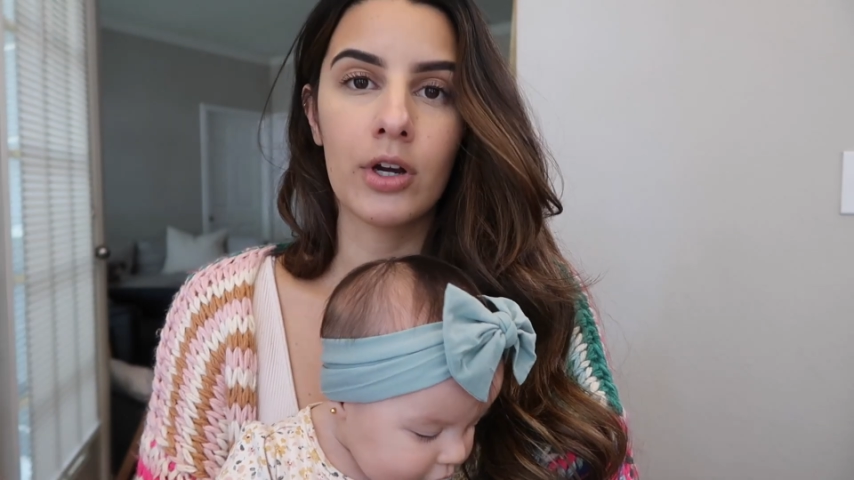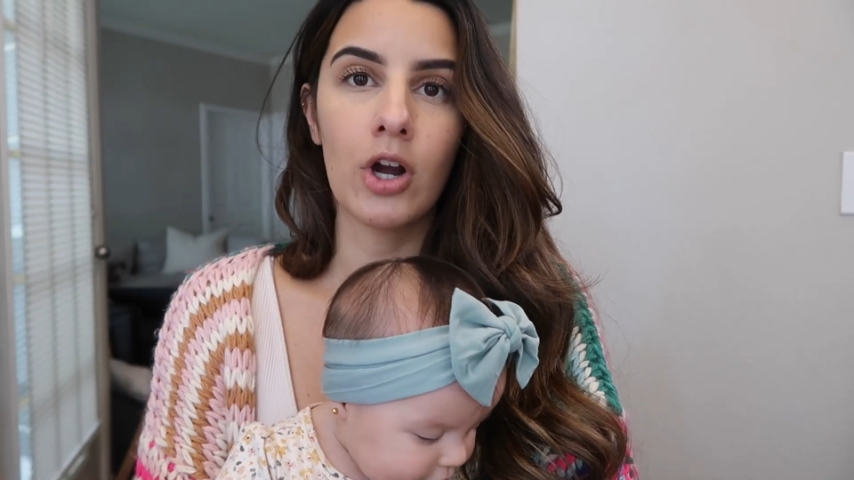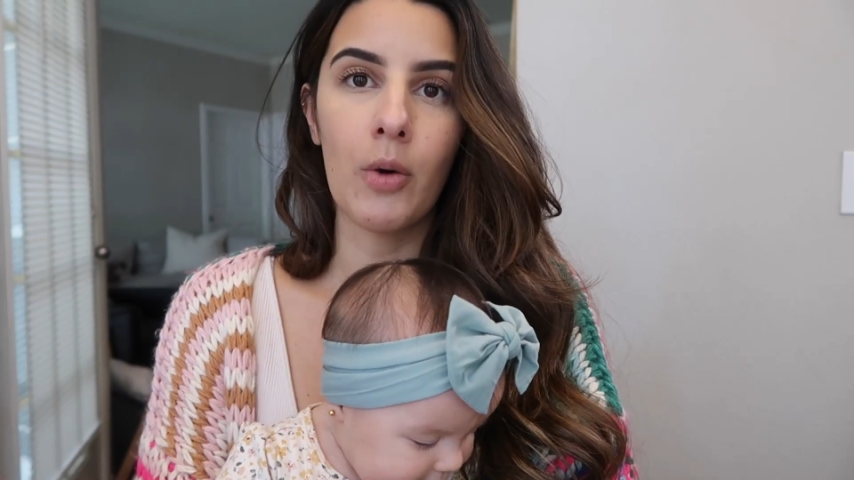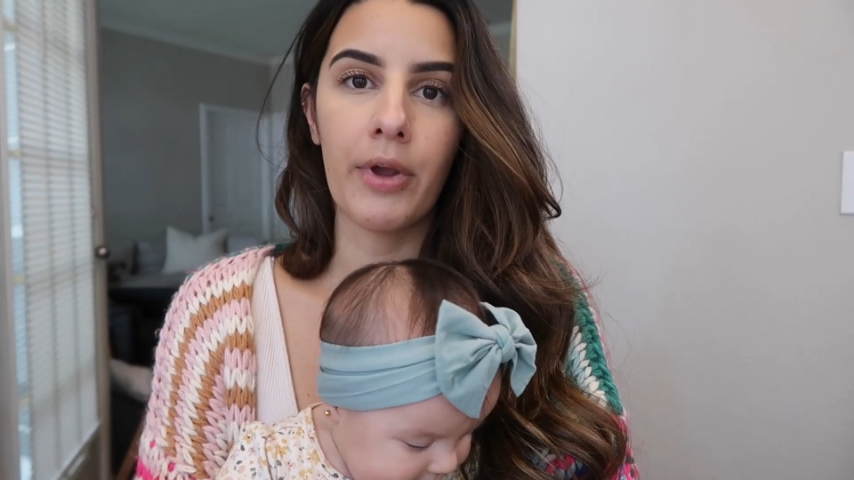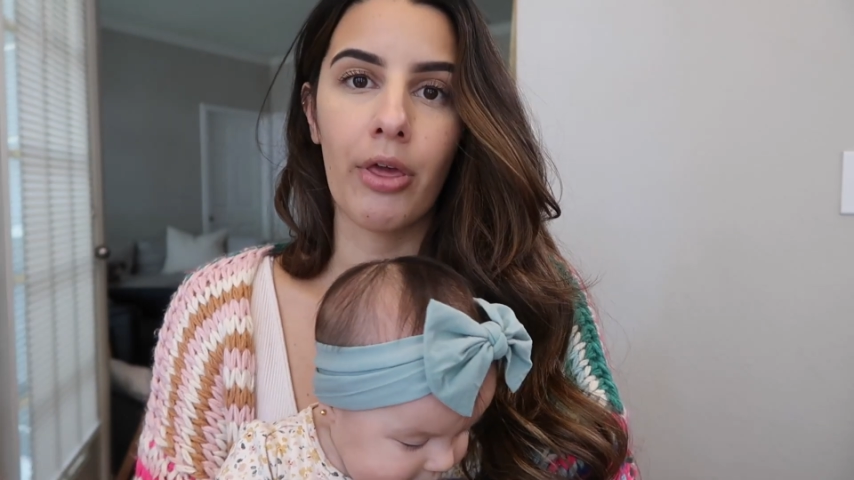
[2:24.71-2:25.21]

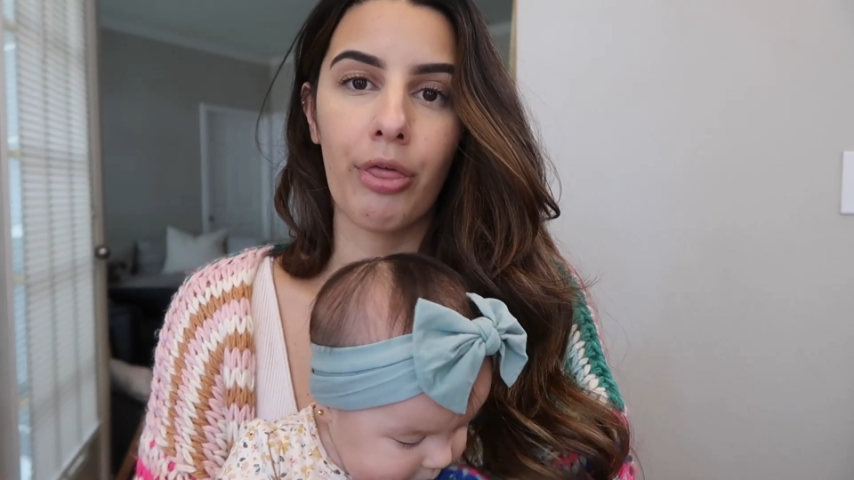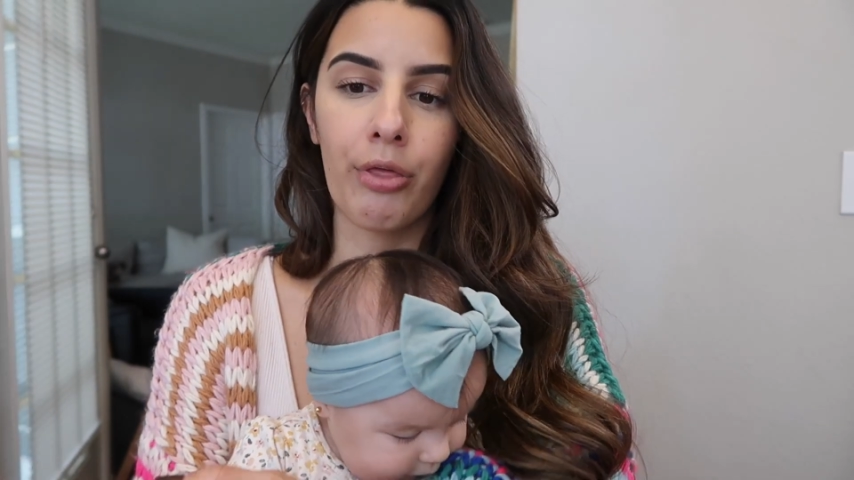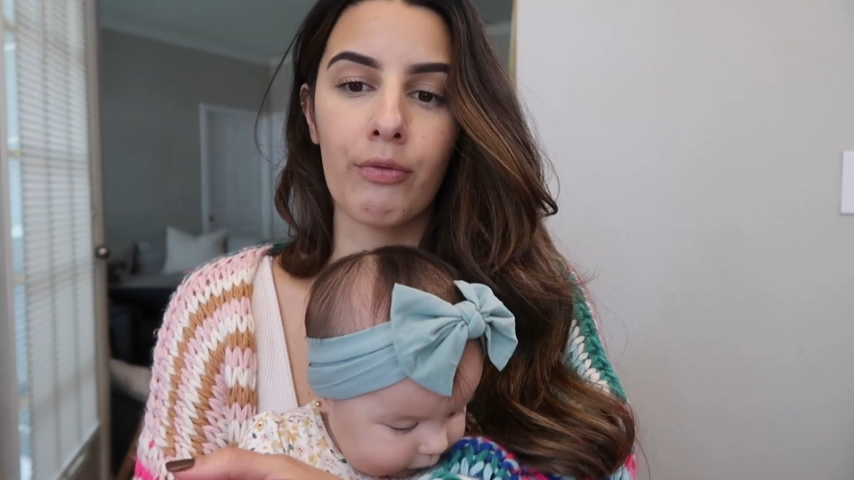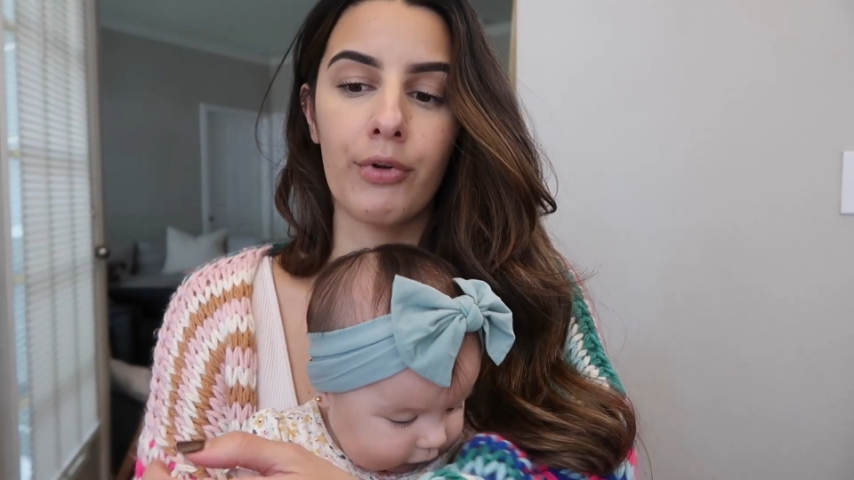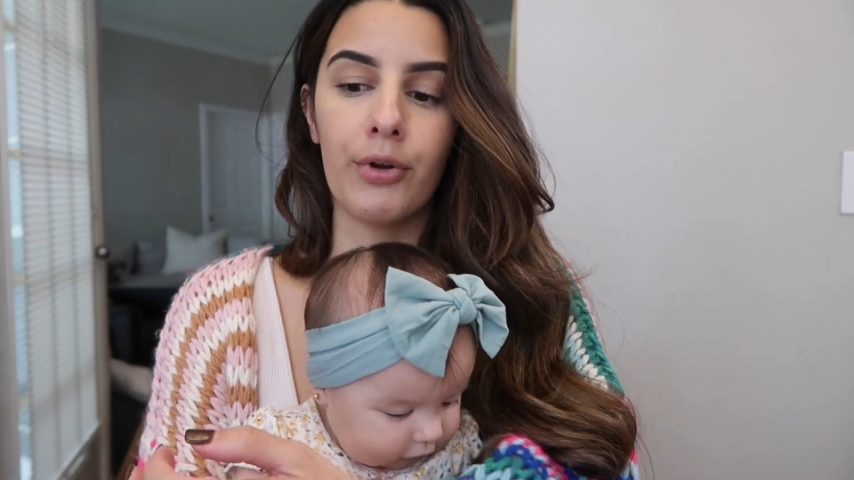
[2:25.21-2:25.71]
going
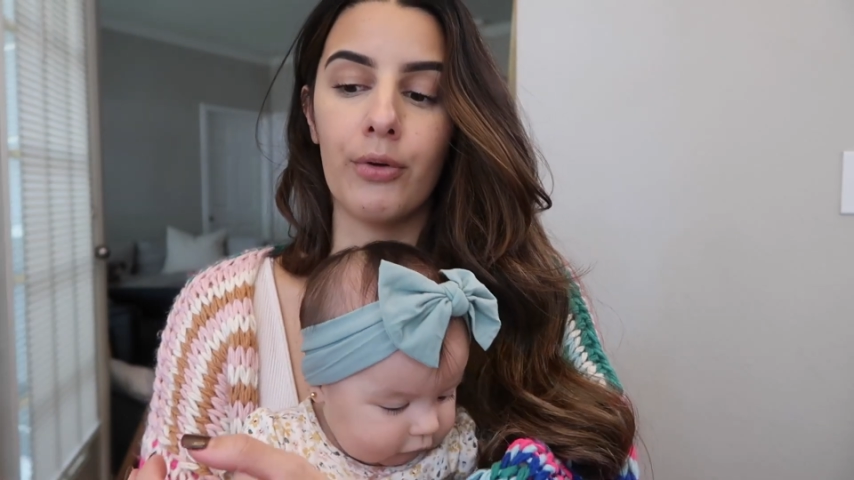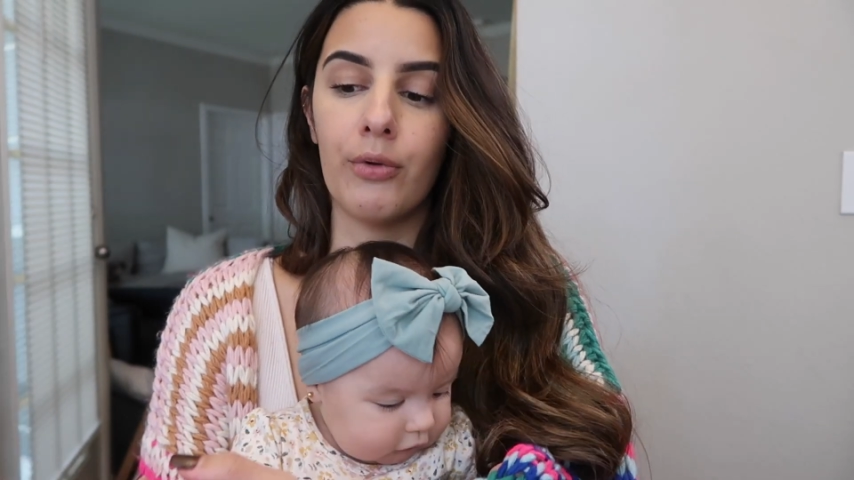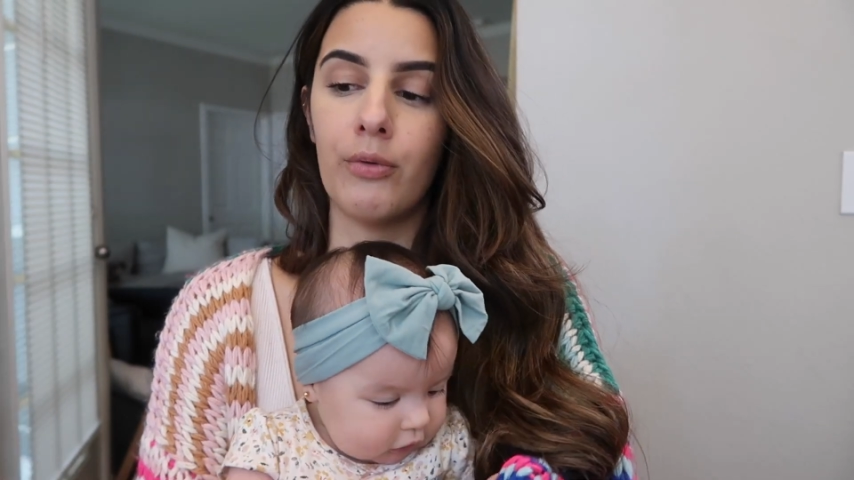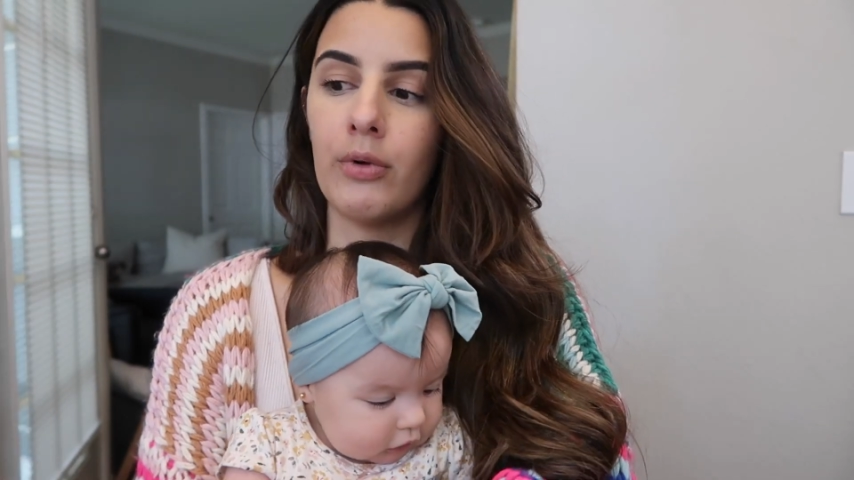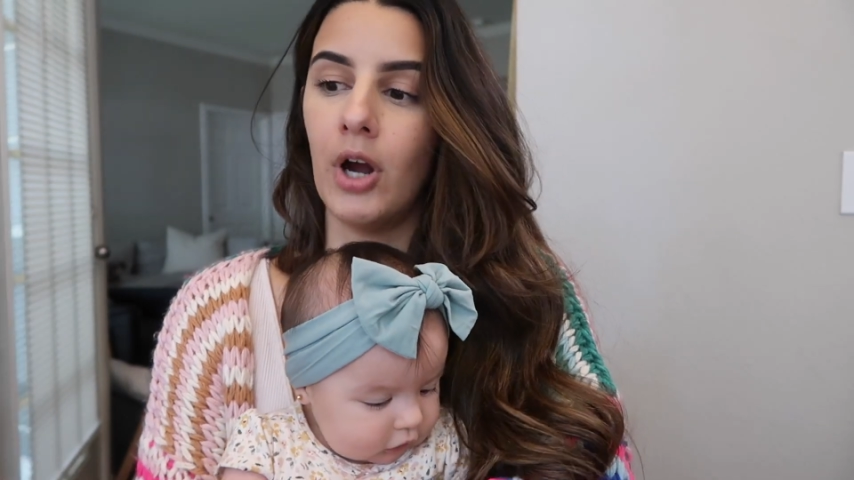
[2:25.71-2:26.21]

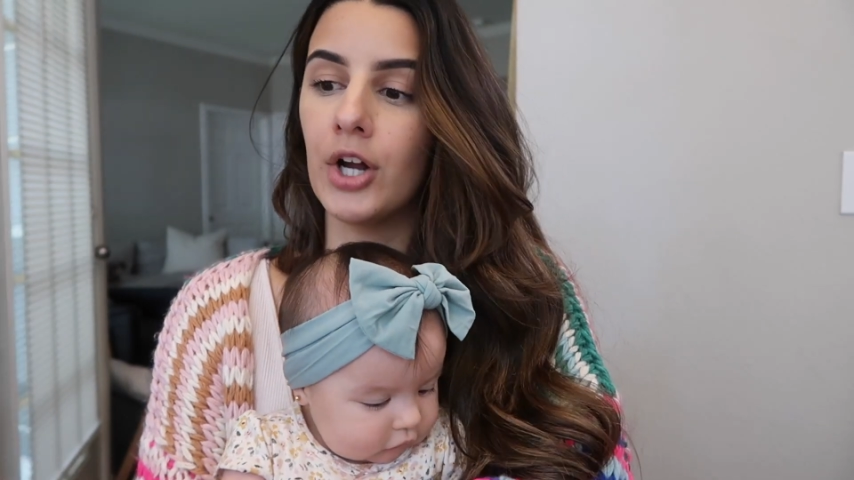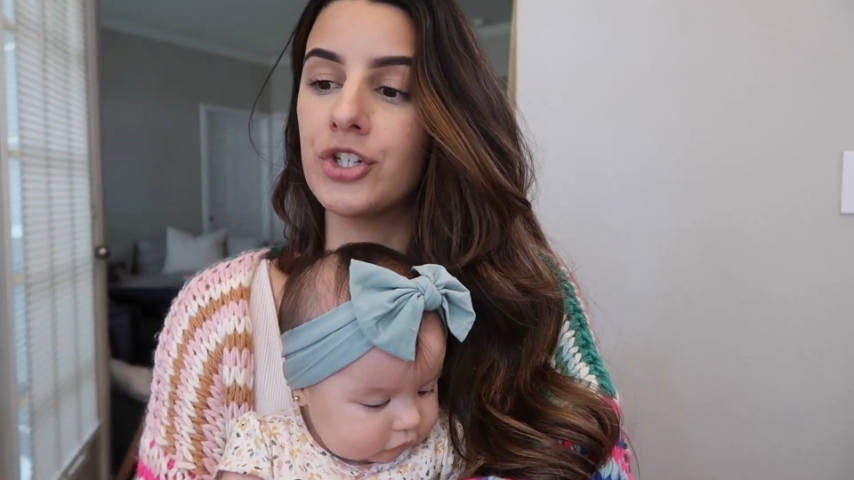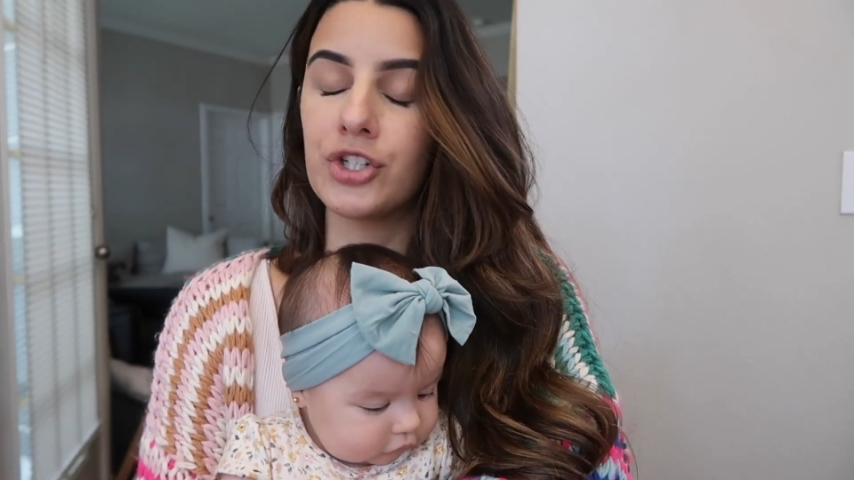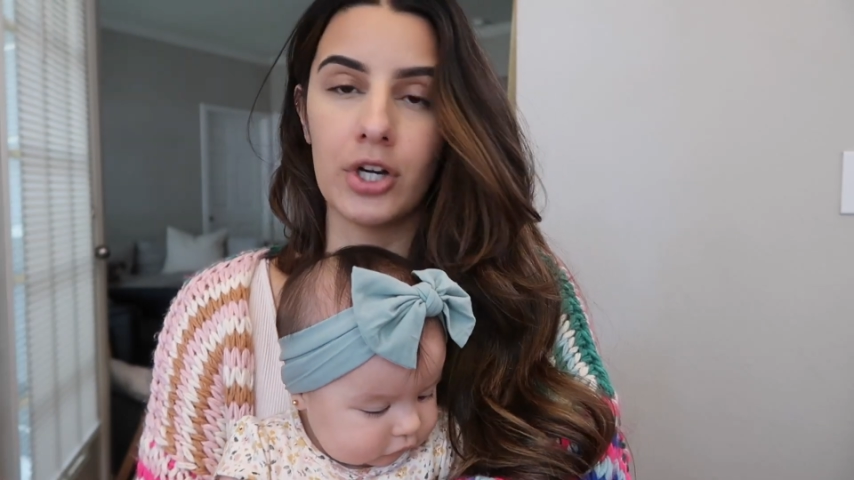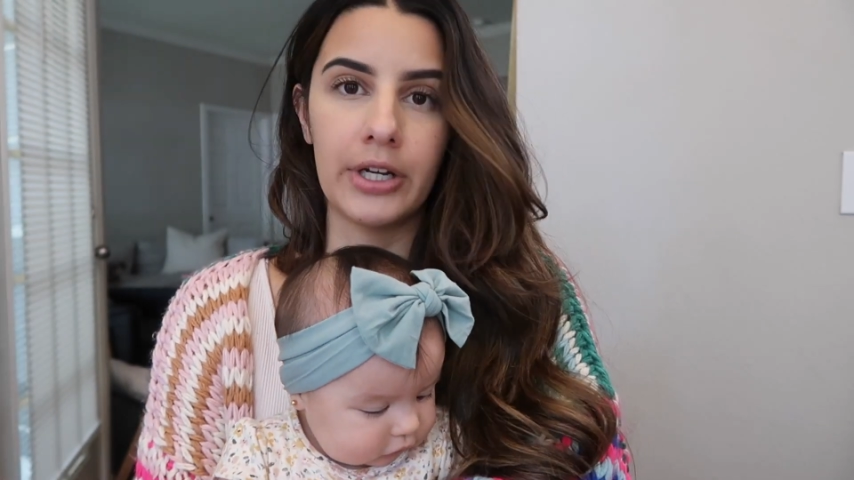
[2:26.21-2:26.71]
through a
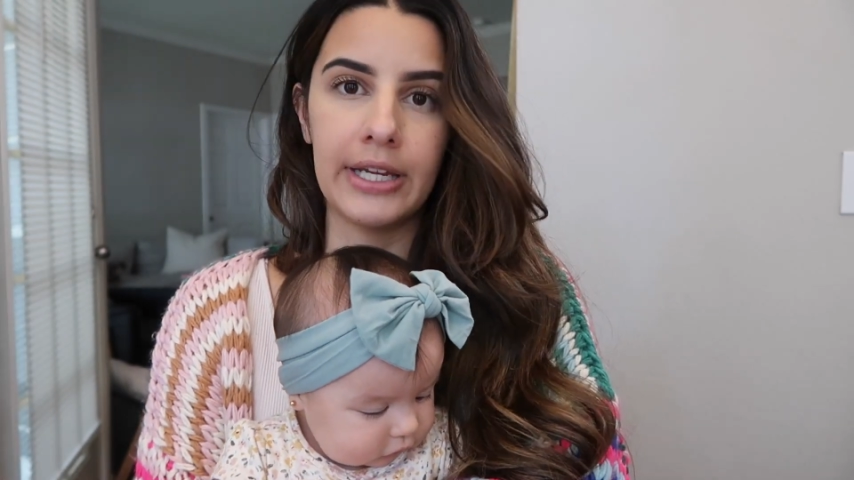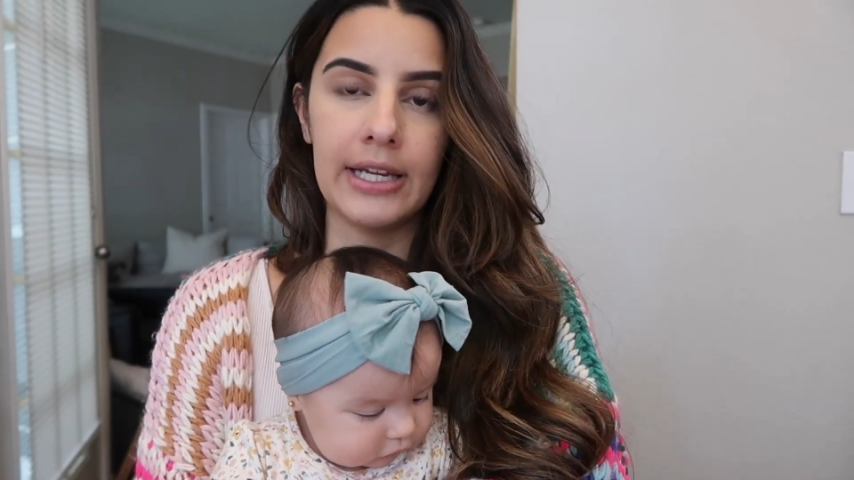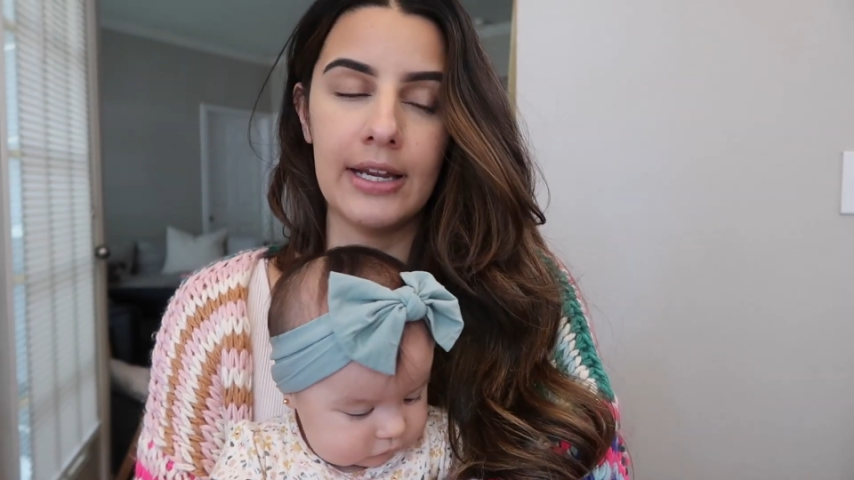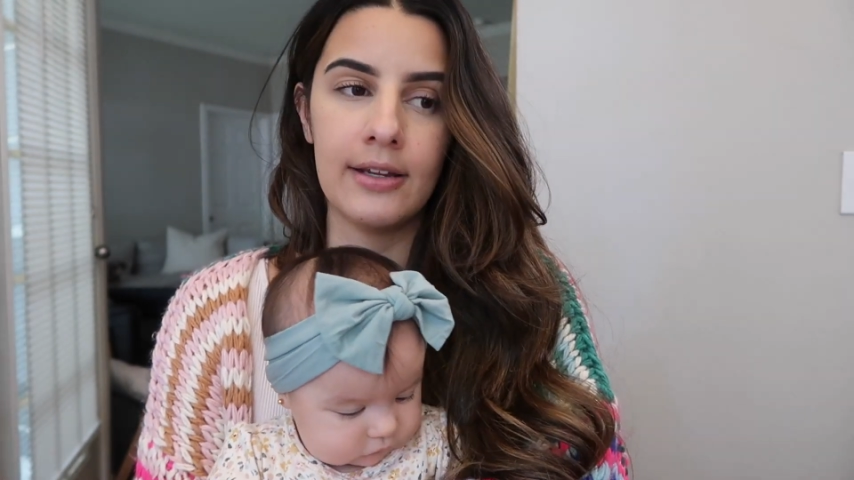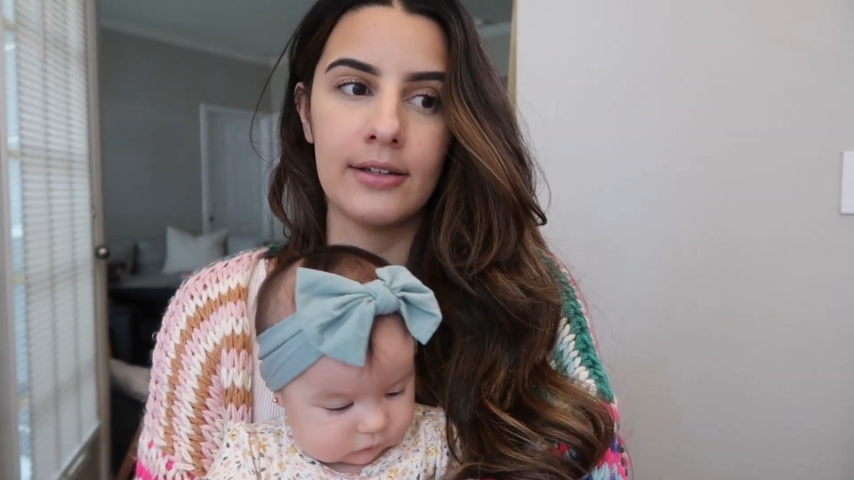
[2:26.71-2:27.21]
journey